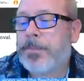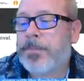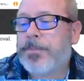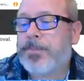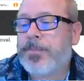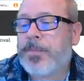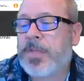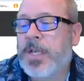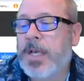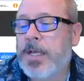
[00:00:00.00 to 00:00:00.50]

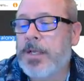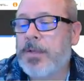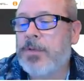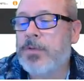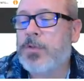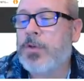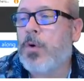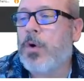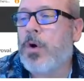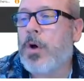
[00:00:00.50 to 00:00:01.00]
Okay,
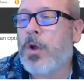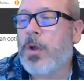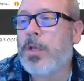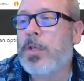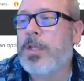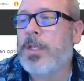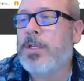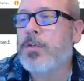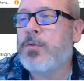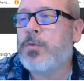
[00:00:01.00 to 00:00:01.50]
so all of
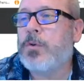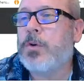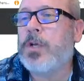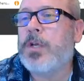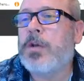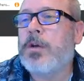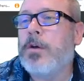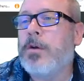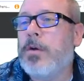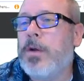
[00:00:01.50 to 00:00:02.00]
these were
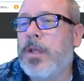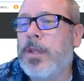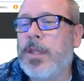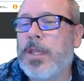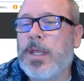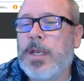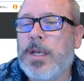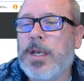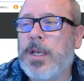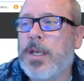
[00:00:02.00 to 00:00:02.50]
here, and
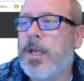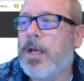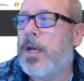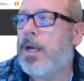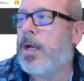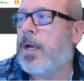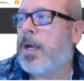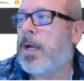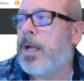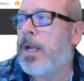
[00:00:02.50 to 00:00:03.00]
then
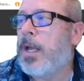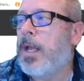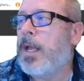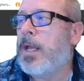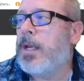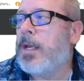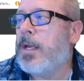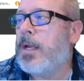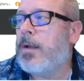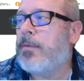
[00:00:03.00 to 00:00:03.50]
I
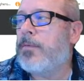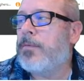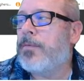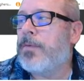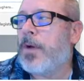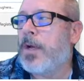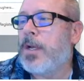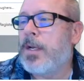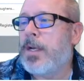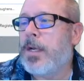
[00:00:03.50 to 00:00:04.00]
ended up
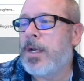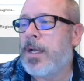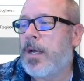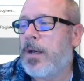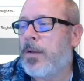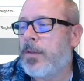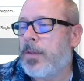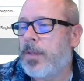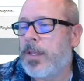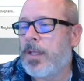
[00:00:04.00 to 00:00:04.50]
finding
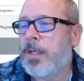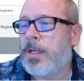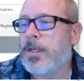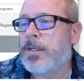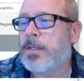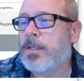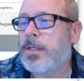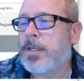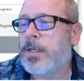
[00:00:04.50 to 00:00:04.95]
out that,